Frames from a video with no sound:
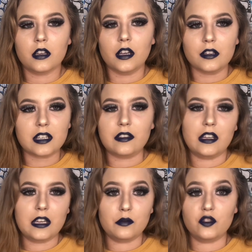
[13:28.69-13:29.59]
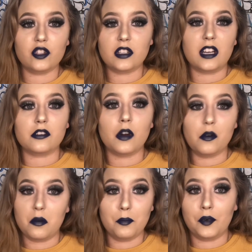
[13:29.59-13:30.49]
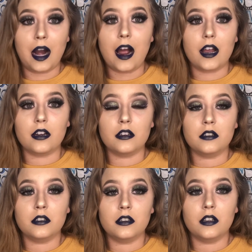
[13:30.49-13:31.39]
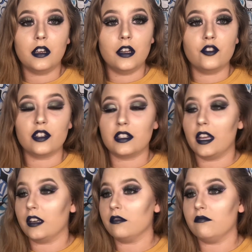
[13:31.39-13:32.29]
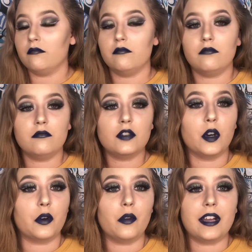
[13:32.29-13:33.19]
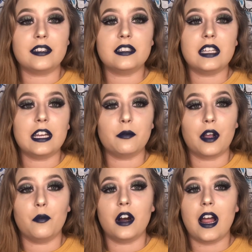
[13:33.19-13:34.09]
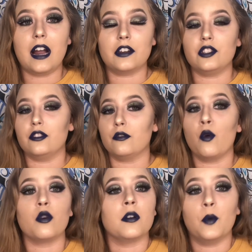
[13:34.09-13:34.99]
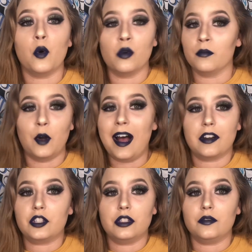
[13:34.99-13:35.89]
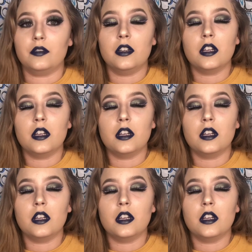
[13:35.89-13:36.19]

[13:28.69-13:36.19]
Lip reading: And said that he was just like a total brat and just like total like take what I want attitude, horrible, horrible attitude.